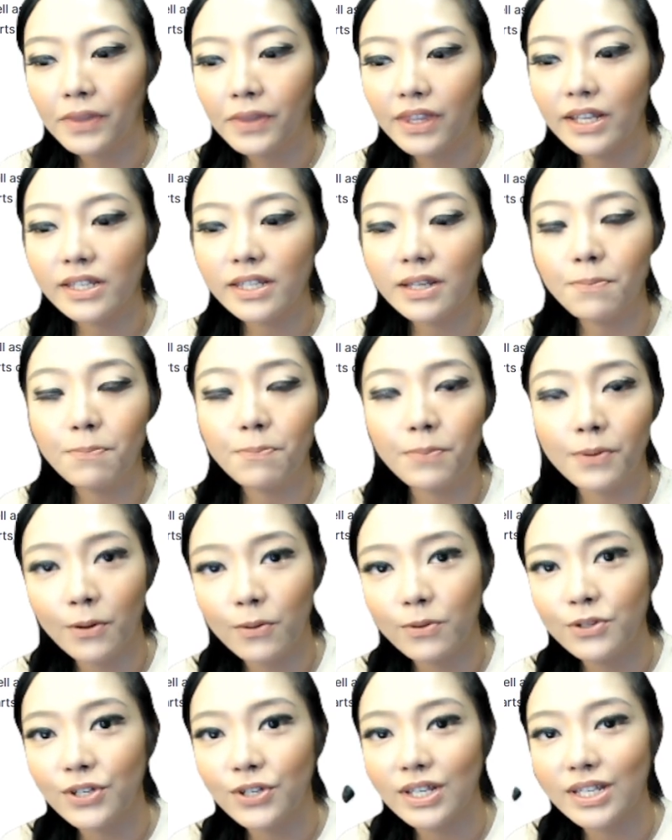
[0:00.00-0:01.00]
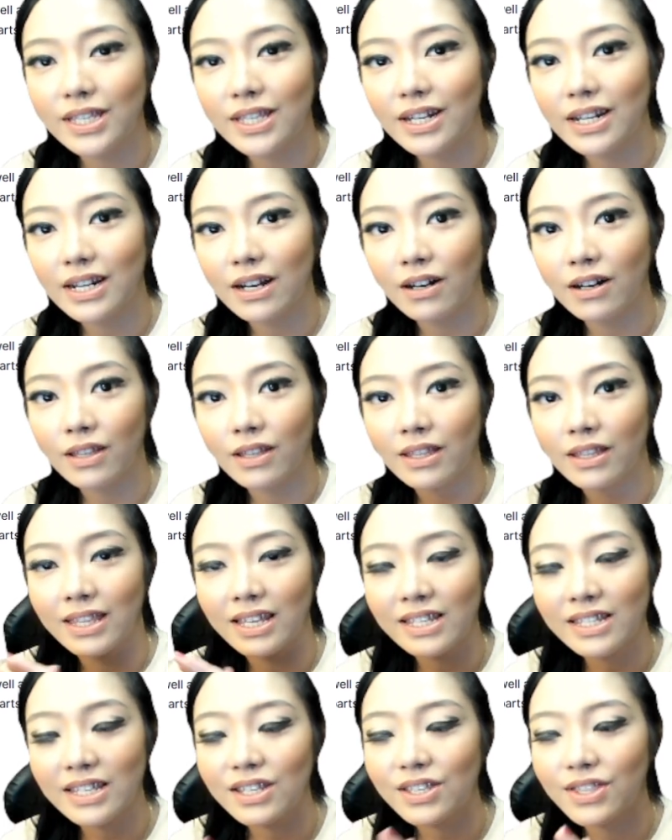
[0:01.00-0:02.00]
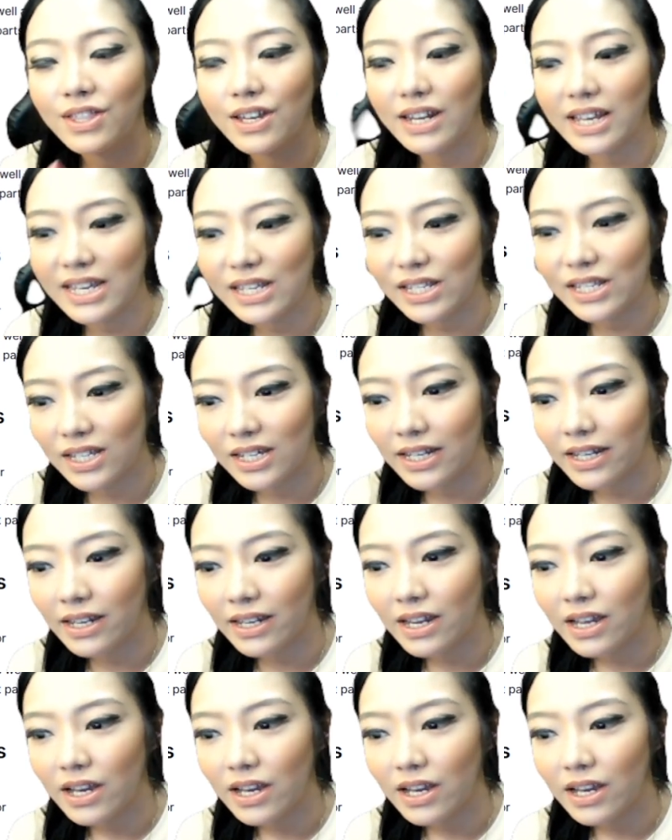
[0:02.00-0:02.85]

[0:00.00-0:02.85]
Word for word: this approach is the uh, this is the reason